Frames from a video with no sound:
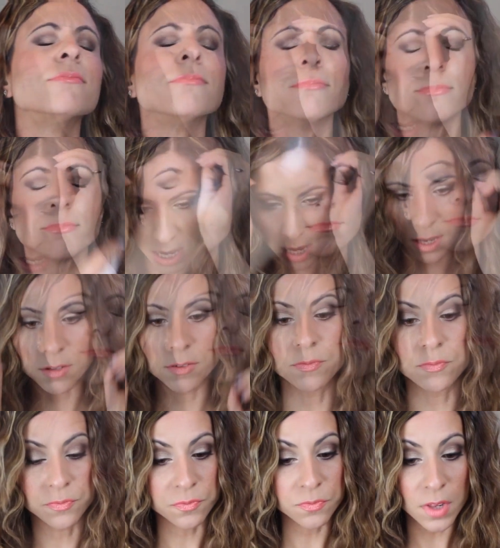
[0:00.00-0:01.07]
Okay.
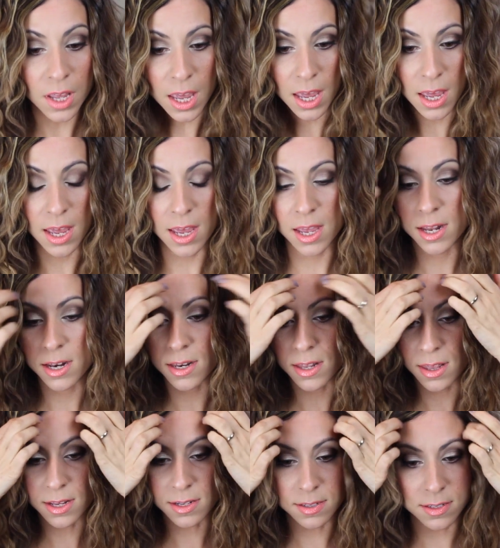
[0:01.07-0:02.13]
And
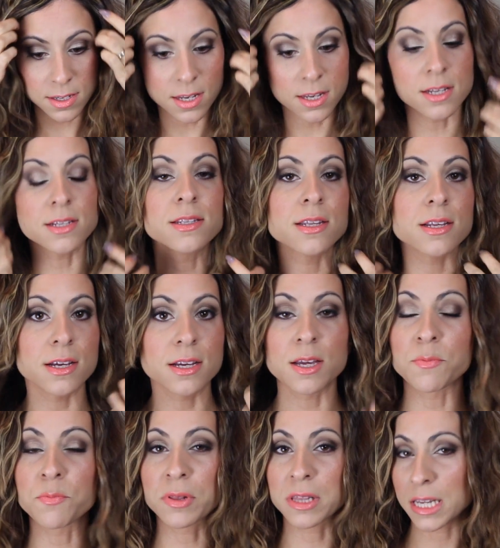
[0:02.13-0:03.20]
this is the
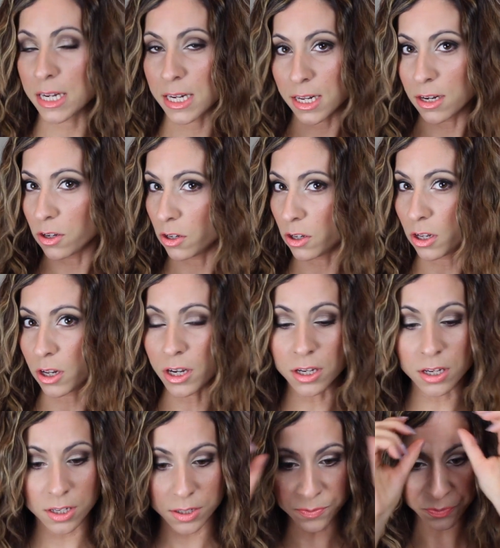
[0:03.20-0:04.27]
completed
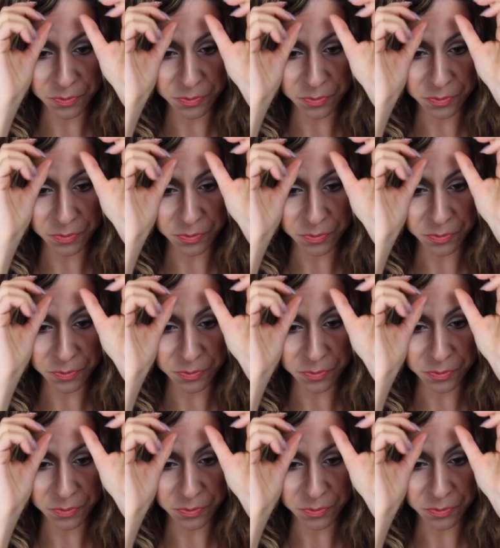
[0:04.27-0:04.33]
look.